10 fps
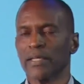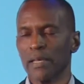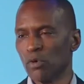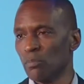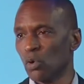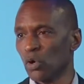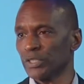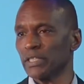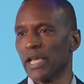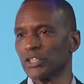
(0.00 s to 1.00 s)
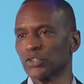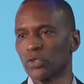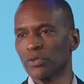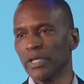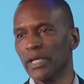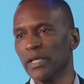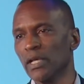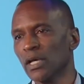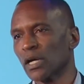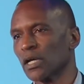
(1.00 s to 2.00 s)
came on board to National Grid
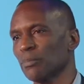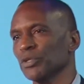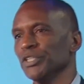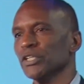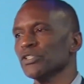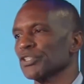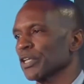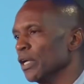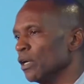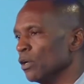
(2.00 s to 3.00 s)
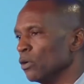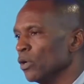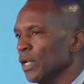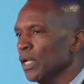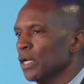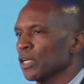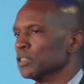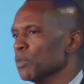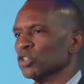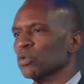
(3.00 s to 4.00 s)
a couple years ago,
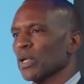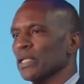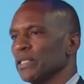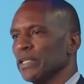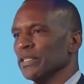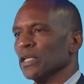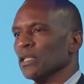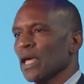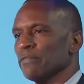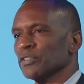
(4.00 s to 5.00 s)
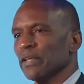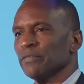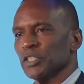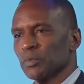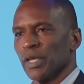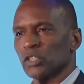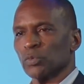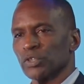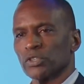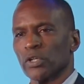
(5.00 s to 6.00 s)
because most of what I did in the life safety space
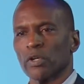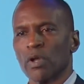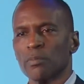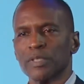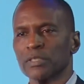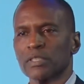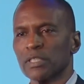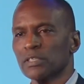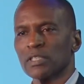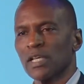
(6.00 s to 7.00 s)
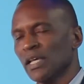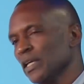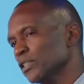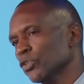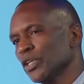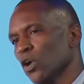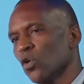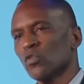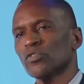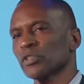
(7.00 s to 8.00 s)
was turnaround businesses. And so the
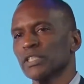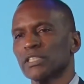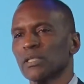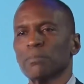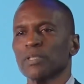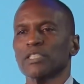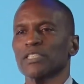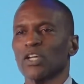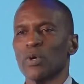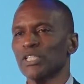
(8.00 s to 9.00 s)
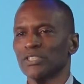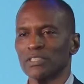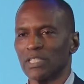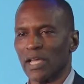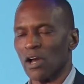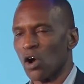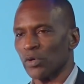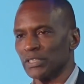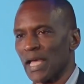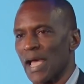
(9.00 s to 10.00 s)
overly simplistic questions that I
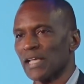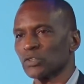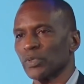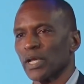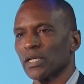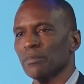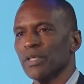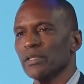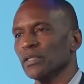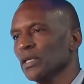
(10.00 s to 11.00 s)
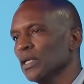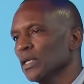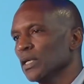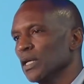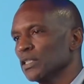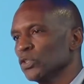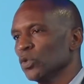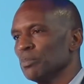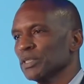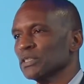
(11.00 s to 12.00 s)
always ask when I come in
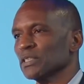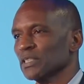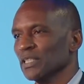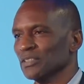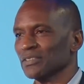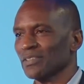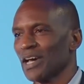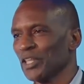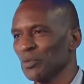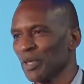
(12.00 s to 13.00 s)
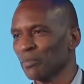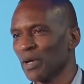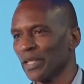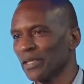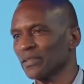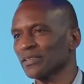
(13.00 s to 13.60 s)
to a business is, how do you make money?